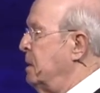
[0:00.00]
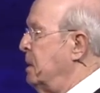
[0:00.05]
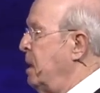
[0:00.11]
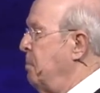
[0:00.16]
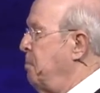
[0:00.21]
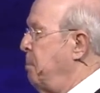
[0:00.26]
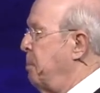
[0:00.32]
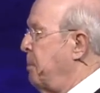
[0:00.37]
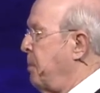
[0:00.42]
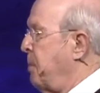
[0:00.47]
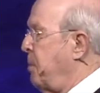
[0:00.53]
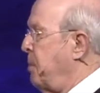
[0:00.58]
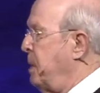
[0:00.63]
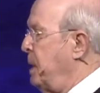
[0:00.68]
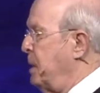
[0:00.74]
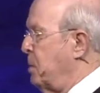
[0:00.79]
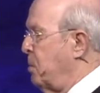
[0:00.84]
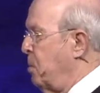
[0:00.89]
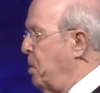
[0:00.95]
can
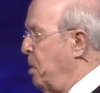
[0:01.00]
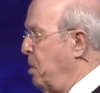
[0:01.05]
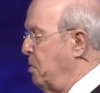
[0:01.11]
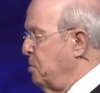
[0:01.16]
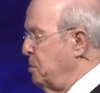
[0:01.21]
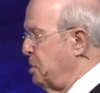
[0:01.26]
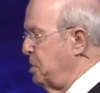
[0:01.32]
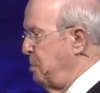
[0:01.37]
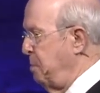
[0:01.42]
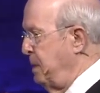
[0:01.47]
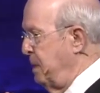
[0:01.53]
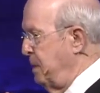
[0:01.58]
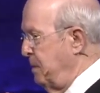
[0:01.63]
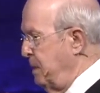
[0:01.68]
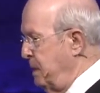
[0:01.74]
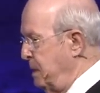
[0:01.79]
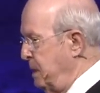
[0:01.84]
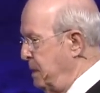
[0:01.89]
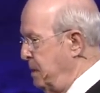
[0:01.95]
create a wrong
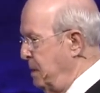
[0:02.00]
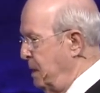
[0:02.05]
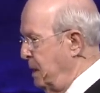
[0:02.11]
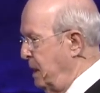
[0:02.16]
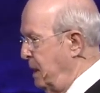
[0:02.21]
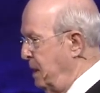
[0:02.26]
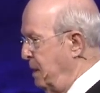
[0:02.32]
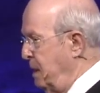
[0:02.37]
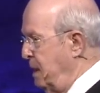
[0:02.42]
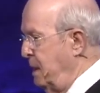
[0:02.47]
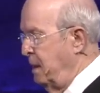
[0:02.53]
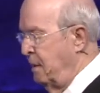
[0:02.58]
spirit in your life.